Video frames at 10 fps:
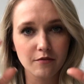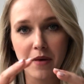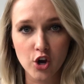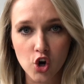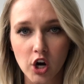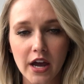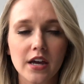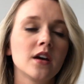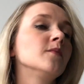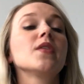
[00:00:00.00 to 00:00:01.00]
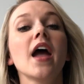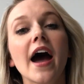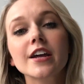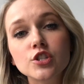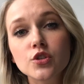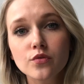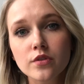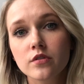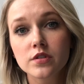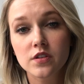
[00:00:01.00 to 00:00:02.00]
my grid, I do
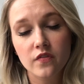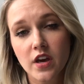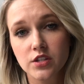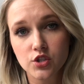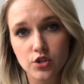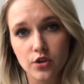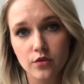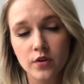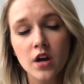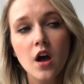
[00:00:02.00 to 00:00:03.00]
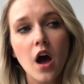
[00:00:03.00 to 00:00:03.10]
use Facetune.